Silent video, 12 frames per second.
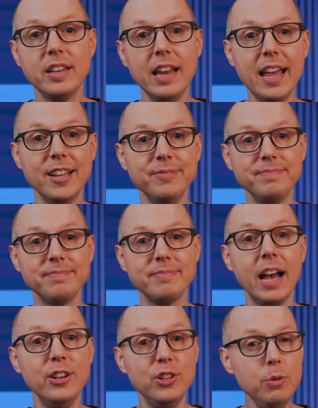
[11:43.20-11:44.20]
of the day,
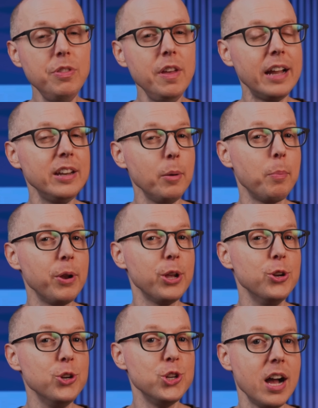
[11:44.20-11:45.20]
I do think I did a
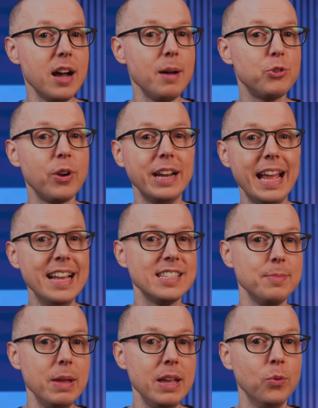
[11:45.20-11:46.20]
pretty good job trying to
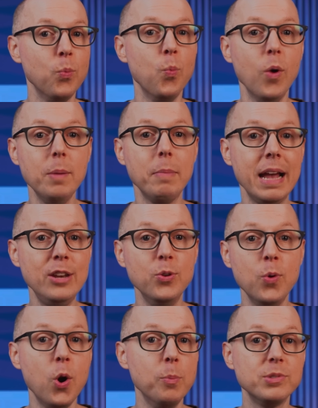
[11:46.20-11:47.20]
estimate what my
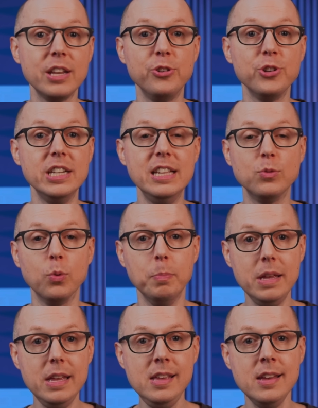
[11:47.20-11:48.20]
new home's energy needs will
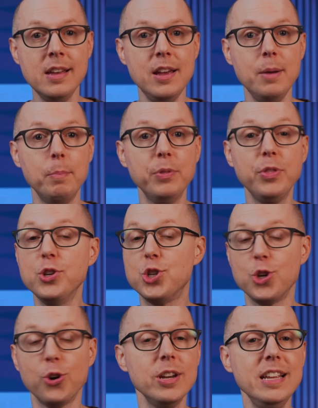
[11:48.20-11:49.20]
be, but the
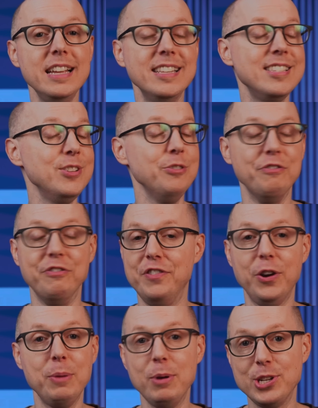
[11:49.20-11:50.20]
jury is still
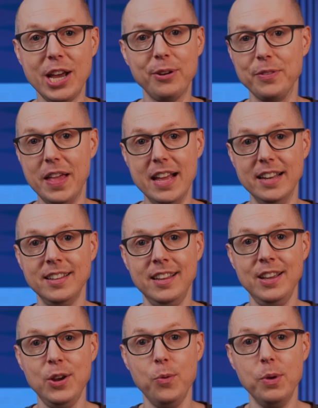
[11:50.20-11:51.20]
very much out on that.
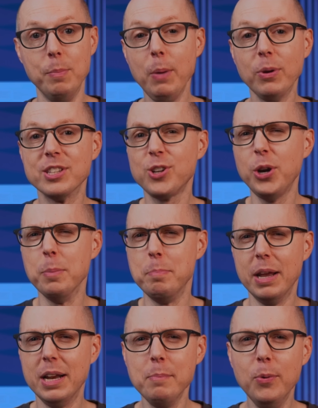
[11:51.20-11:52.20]
You might want to start a
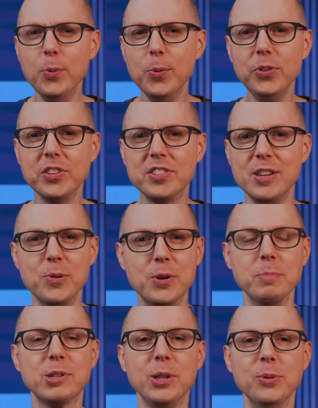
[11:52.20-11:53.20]
betting pool to see who
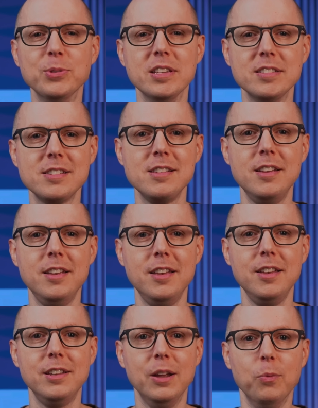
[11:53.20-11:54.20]
comes closest.
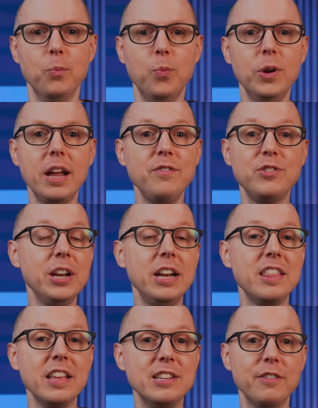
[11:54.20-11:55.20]
Now, would I have done
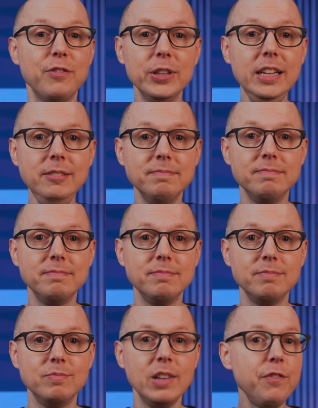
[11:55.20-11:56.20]
anything differently?
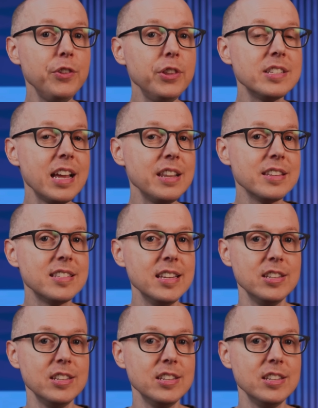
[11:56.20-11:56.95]
Not for the design of the